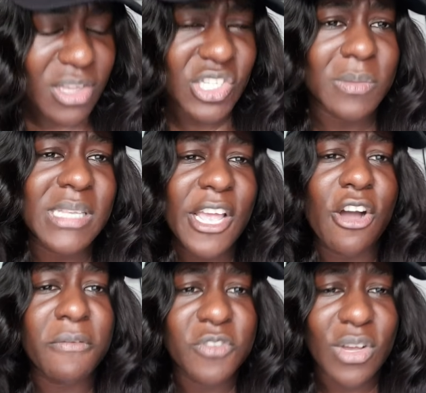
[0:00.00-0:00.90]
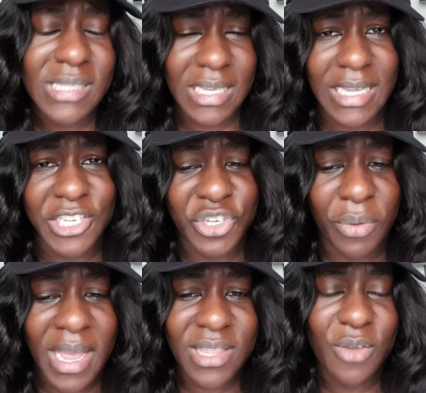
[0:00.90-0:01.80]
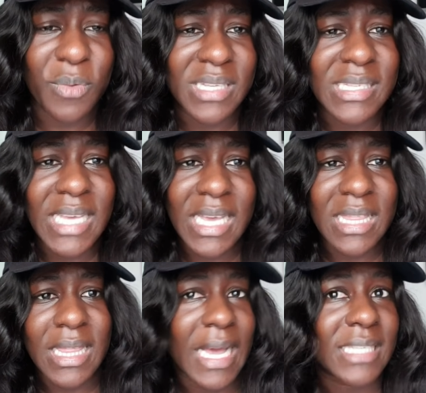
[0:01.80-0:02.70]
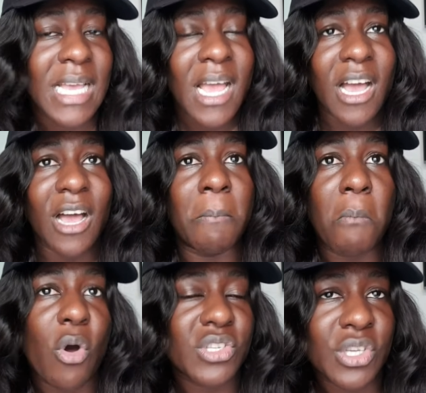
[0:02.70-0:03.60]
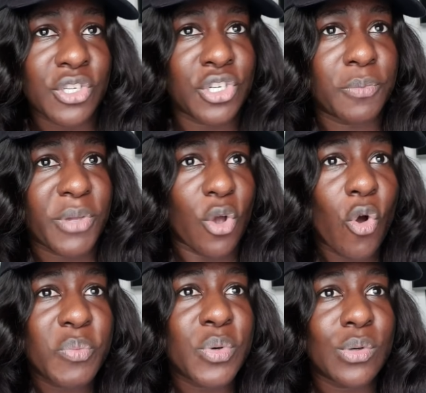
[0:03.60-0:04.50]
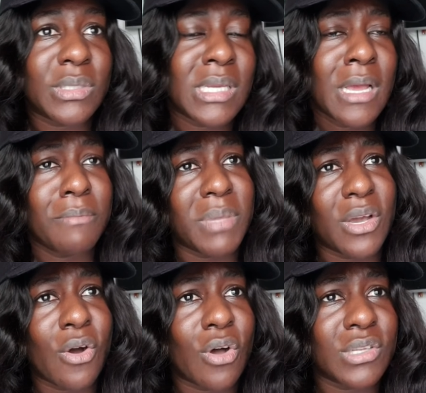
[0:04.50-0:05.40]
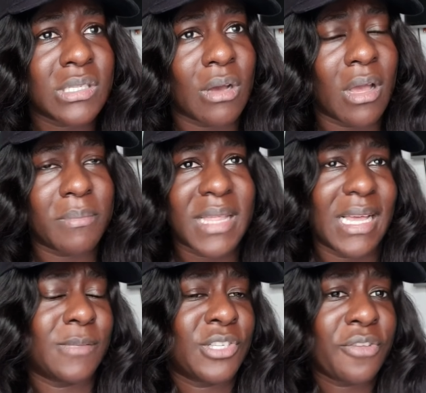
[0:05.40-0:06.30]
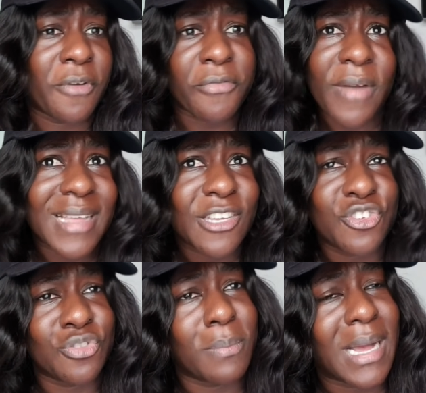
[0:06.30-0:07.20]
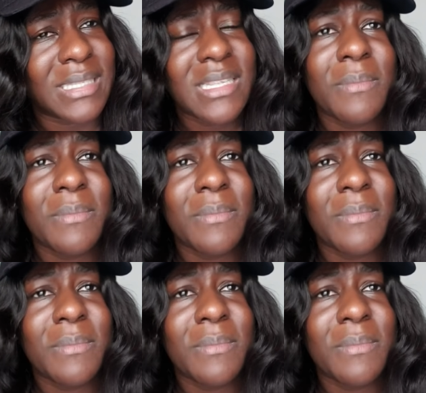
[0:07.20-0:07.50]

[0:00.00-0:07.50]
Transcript: state governors in Nigeria, they were saying that mosques should be opened because that, especially for Friday Jumat.